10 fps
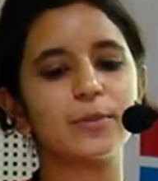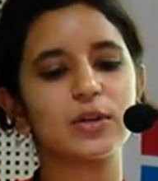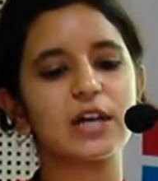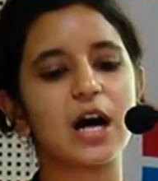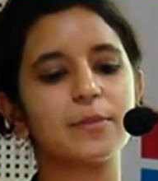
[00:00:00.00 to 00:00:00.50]

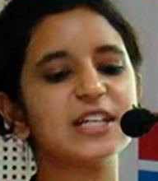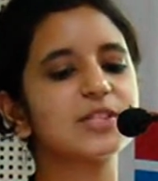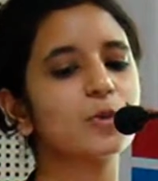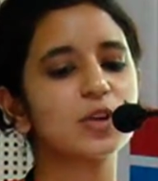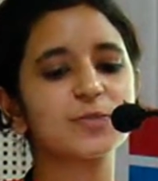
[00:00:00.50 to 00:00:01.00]
harmony is
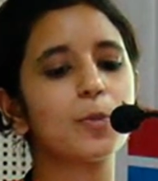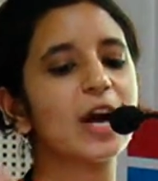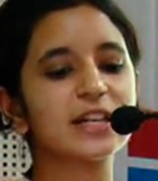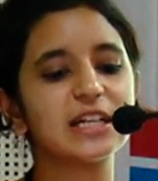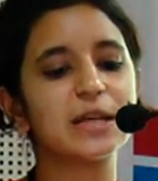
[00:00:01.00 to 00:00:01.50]
most
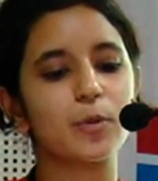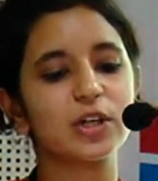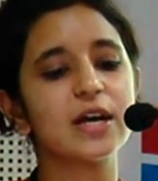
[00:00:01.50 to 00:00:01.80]
poignantly put